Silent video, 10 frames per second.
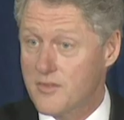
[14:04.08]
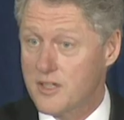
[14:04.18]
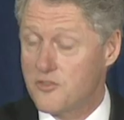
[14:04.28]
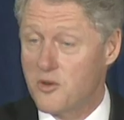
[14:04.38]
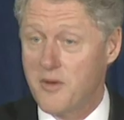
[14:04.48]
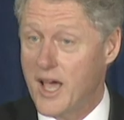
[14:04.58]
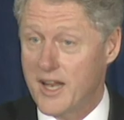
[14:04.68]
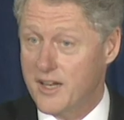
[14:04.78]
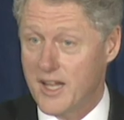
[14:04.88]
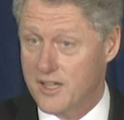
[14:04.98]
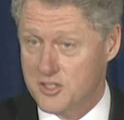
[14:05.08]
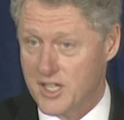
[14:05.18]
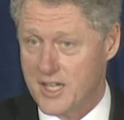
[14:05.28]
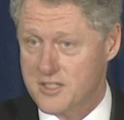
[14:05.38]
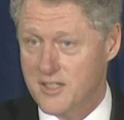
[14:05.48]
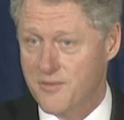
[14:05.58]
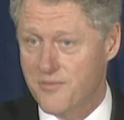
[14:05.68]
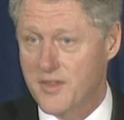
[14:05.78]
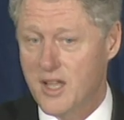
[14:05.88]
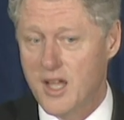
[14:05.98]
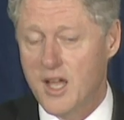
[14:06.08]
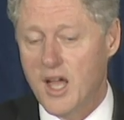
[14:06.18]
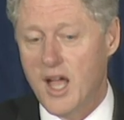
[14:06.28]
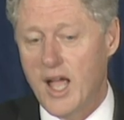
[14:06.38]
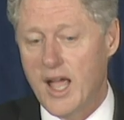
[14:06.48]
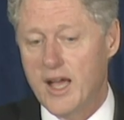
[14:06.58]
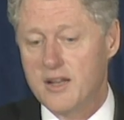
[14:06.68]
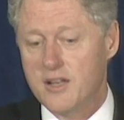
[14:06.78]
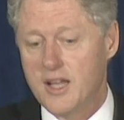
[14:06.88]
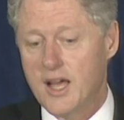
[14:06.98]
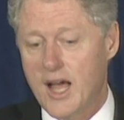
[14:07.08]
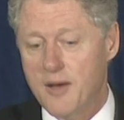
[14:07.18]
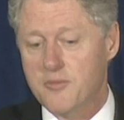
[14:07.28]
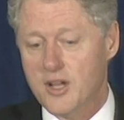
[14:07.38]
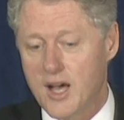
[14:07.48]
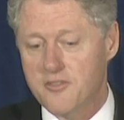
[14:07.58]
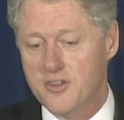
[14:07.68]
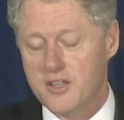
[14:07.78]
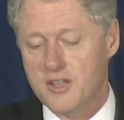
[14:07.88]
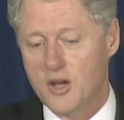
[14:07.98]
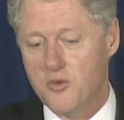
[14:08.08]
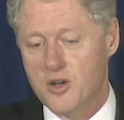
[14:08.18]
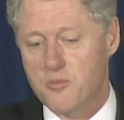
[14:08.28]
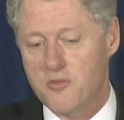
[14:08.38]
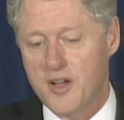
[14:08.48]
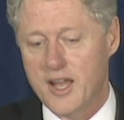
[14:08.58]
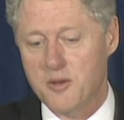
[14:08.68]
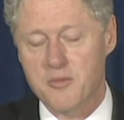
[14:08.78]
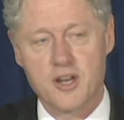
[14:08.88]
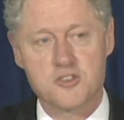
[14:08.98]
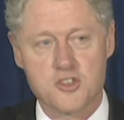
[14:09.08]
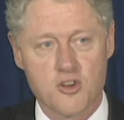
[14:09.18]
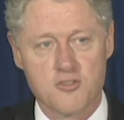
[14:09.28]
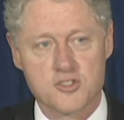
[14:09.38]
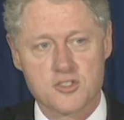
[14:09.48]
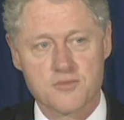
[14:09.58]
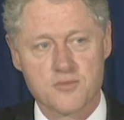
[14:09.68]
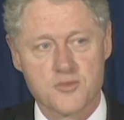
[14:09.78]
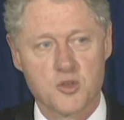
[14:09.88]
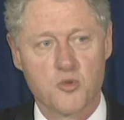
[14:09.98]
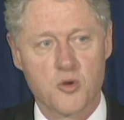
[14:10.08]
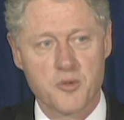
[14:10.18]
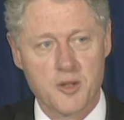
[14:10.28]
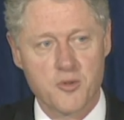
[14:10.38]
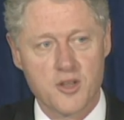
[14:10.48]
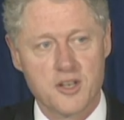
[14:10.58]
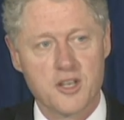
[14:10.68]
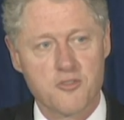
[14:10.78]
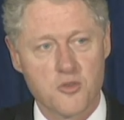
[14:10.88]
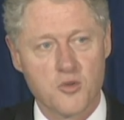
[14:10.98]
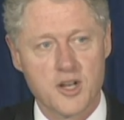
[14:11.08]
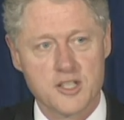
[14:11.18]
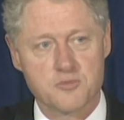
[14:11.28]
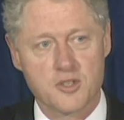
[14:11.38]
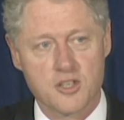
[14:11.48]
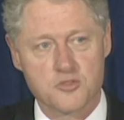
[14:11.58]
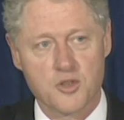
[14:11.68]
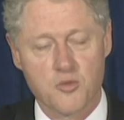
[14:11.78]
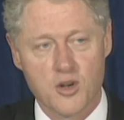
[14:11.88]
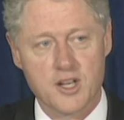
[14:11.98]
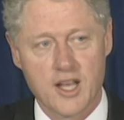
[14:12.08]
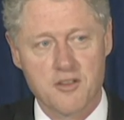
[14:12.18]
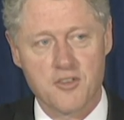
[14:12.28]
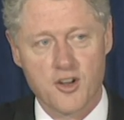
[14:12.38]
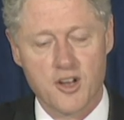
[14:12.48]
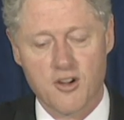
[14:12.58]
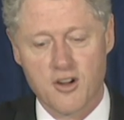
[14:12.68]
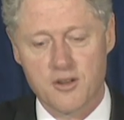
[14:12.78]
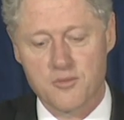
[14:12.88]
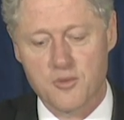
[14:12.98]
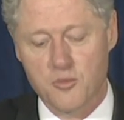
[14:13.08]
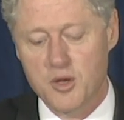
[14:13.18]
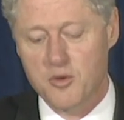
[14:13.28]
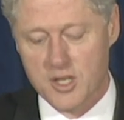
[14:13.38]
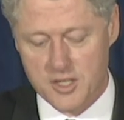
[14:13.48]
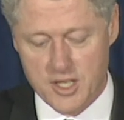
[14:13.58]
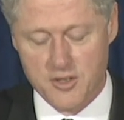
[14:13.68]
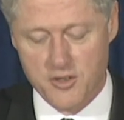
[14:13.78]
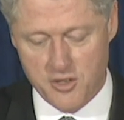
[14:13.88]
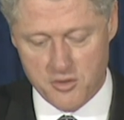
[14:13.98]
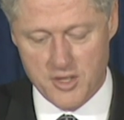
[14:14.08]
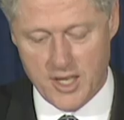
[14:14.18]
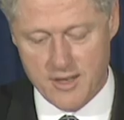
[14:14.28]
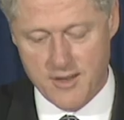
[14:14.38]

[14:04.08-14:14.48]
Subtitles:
Dramatic downsizing. And yet I'm confident that we are providing better service to more people in different ways because we've worked at it very hard. We will continue to do that.